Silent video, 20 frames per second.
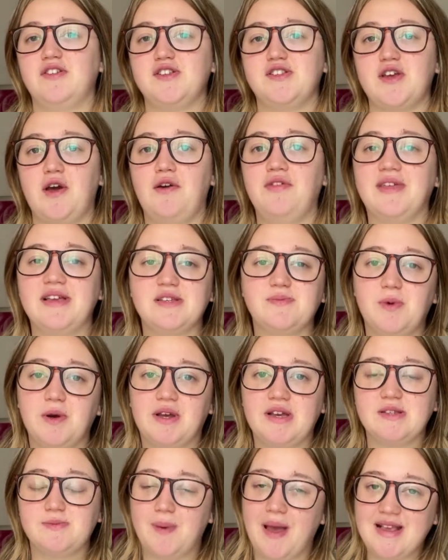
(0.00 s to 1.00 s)
So this book
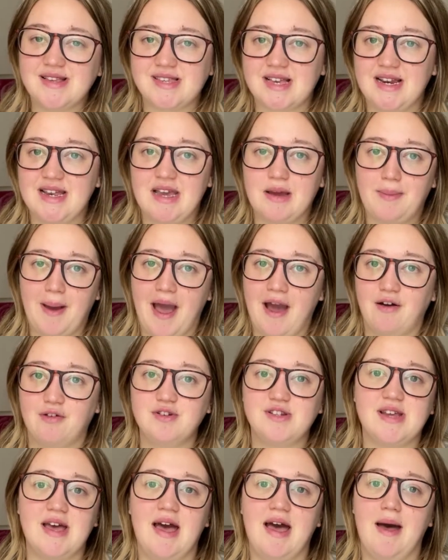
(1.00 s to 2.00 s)
is basically
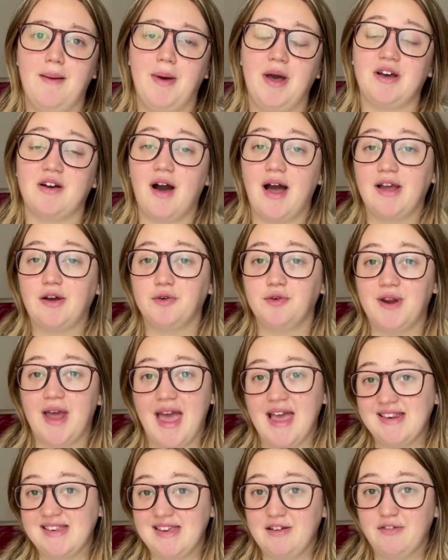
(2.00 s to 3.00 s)
about a guy called
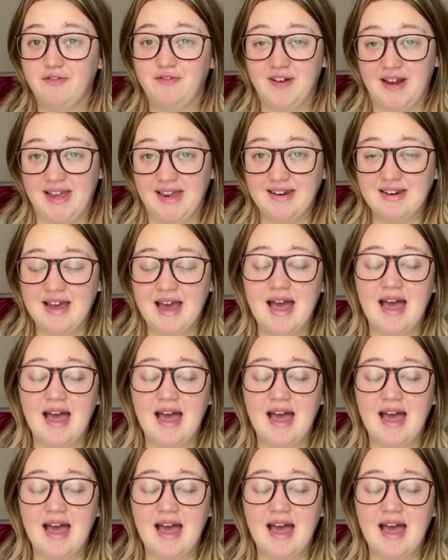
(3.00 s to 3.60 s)
Eddie Flynn,